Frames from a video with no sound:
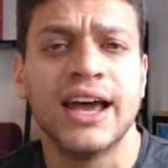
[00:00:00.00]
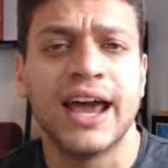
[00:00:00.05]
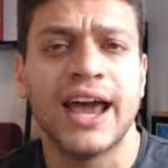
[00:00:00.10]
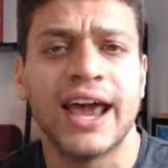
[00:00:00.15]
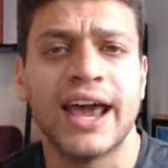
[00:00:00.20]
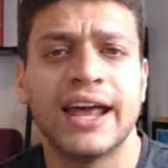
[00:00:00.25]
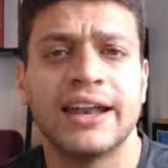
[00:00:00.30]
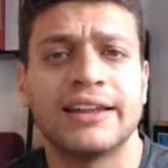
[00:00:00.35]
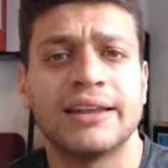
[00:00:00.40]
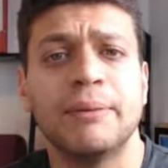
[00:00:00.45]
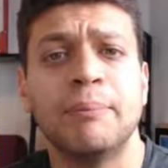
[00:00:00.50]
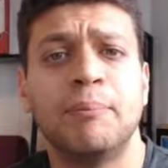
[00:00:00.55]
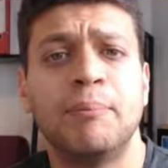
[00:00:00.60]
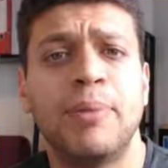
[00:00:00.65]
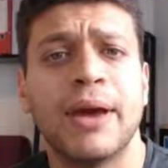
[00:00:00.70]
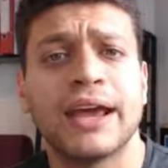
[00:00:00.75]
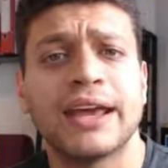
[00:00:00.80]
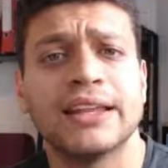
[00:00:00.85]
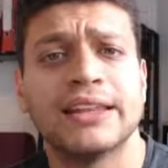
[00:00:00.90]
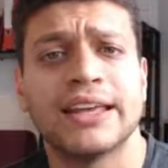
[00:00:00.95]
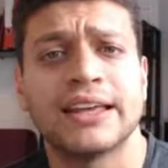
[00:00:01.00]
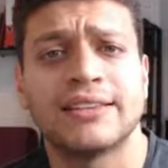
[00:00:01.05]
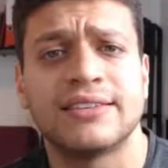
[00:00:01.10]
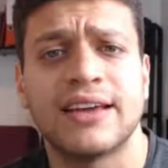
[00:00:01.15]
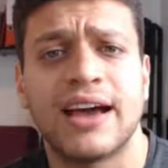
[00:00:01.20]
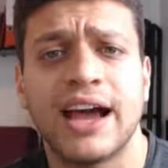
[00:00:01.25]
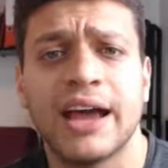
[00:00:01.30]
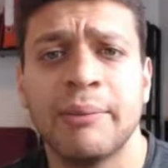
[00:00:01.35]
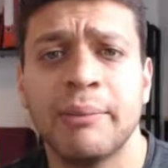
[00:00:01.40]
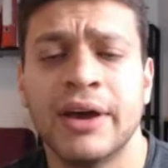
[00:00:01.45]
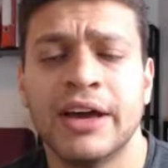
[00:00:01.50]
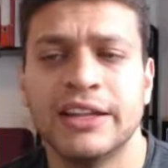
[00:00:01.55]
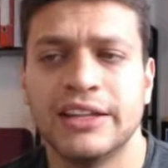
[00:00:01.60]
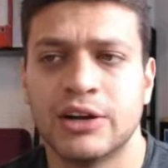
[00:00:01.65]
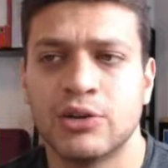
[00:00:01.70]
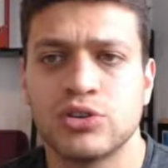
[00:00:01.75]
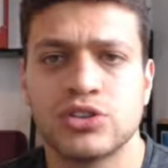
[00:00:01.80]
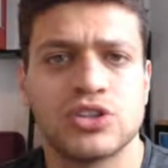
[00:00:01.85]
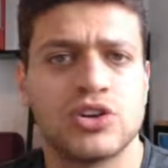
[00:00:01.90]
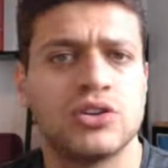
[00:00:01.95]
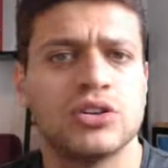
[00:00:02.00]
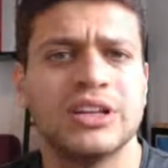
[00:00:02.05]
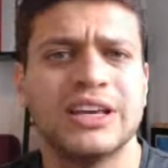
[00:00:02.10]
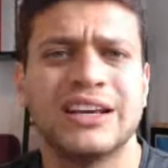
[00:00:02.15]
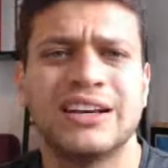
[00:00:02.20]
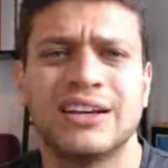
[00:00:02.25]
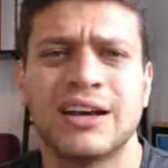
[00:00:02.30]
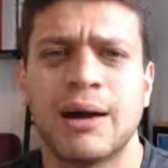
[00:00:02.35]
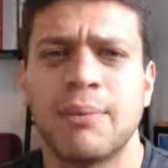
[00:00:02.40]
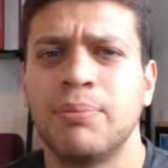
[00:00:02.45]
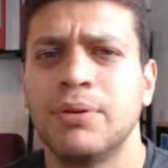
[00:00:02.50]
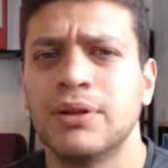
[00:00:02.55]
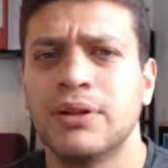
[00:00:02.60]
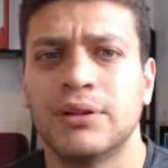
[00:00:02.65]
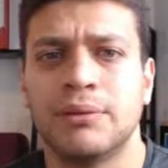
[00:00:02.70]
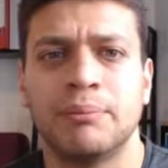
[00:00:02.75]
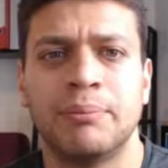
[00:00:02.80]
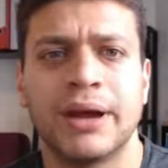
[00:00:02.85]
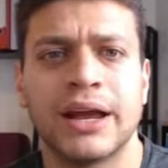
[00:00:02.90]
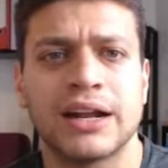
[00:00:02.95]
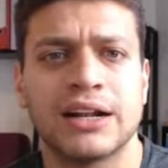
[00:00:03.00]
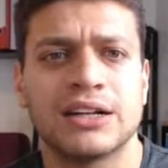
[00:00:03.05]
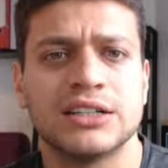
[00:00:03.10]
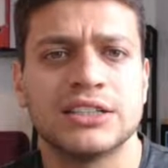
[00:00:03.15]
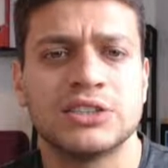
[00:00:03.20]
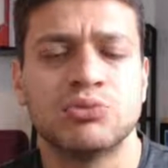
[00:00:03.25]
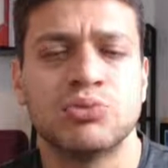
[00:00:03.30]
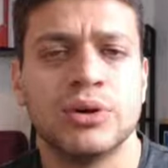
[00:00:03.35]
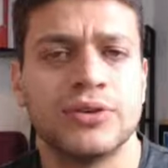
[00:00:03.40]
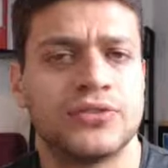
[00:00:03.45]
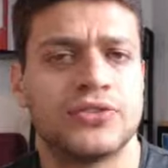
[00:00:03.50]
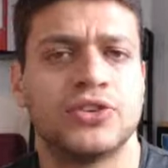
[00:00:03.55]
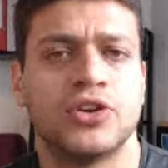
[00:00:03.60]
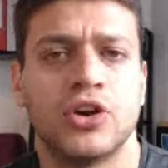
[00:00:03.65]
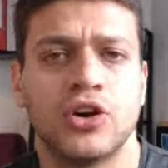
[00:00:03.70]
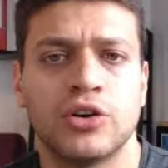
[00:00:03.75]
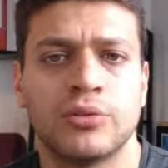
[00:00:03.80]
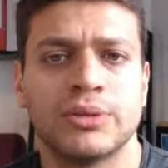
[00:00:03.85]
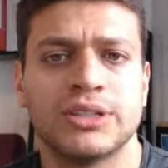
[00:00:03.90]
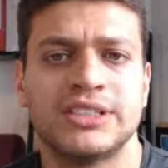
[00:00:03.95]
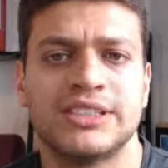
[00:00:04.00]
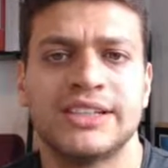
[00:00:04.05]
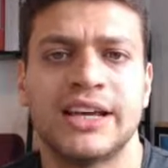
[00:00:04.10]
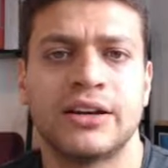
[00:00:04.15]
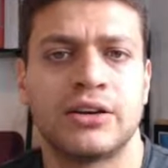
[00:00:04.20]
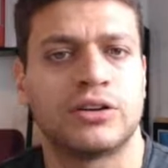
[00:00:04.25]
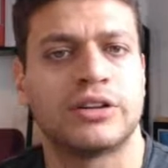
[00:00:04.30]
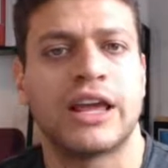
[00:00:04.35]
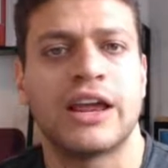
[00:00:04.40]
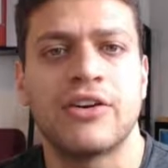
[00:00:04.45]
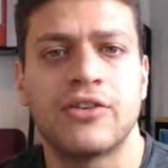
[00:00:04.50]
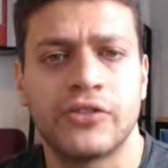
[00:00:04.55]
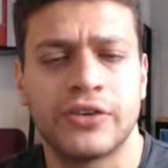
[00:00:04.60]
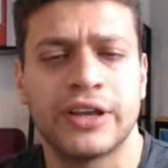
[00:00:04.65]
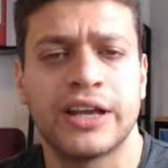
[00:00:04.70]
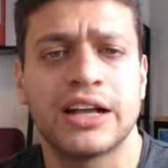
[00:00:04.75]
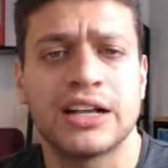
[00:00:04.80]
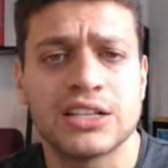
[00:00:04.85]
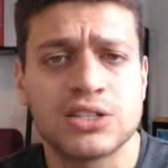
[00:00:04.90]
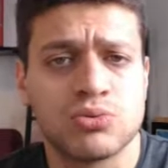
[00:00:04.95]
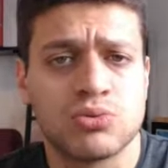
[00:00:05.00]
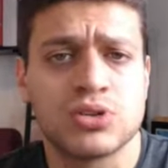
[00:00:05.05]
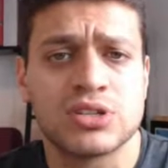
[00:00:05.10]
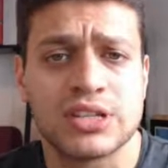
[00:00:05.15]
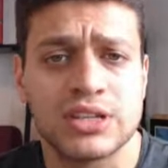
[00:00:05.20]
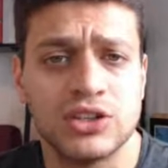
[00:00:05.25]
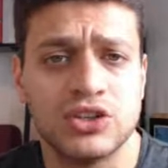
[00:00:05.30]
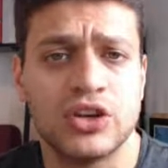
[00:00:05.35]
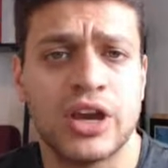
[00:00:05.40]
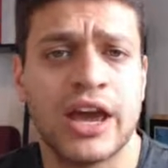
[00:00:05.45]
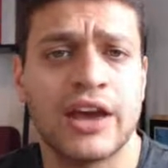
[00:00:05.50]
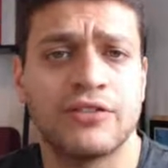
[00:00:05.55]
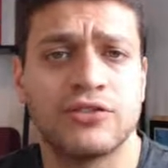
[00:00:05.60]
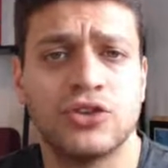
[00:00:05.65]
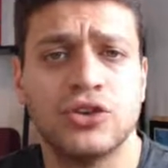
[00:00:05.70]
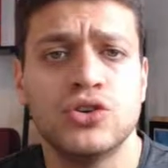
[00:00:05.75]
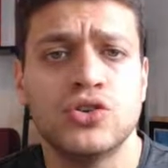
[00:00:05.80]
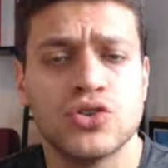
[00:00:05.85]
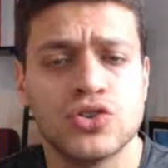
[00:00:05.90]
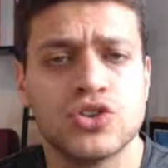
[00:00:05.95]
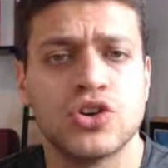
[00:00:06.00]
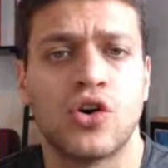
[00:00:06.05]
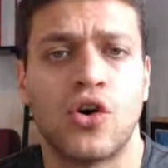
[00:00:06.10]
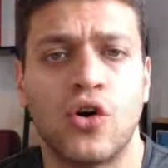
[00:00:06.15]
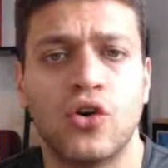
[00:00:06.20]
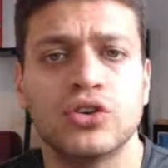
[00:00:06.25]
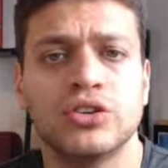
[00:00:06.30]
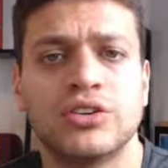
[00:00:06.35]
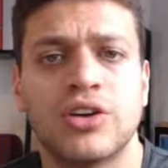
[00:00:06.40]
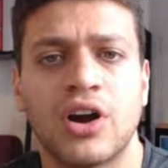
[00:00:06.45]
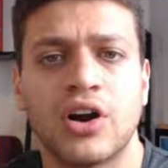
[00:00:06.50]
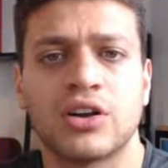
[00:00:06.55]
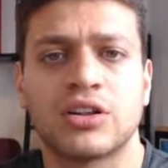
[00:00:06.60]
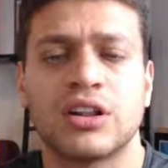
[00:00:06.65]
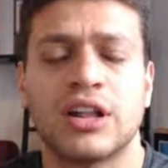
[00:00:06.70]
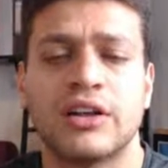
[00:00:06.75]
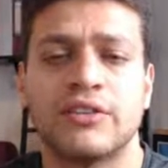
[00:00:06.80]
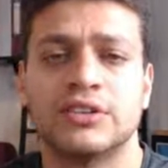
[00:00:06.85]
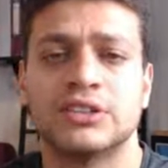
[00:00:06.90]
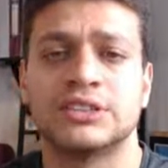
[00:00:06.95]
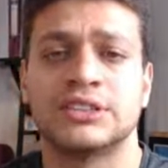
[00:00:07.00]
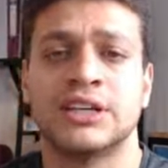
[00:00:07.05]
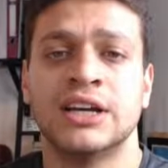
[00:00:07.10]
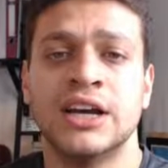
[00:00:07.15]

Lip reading: And back in that time there was only a couple battles with tournament standard. Everything else was you have to use your own card levels.